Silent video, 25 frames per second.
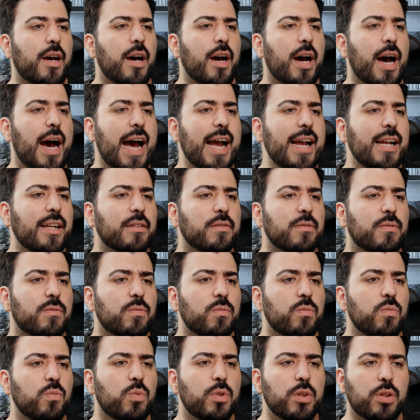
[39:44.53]
Uh, I
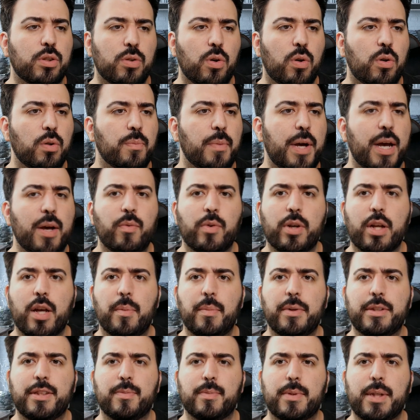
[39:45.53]
was told mine would
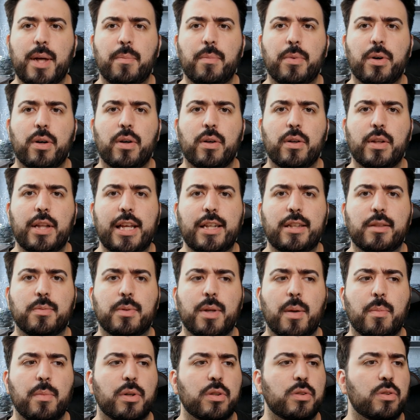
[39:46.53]
come in September, late
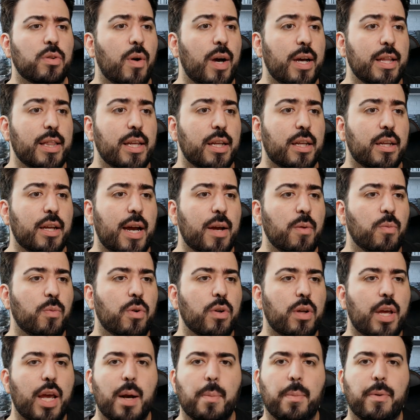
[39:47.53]
September, so I think I
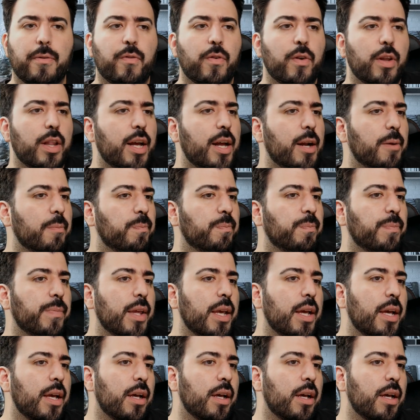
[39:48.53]
will get it before then.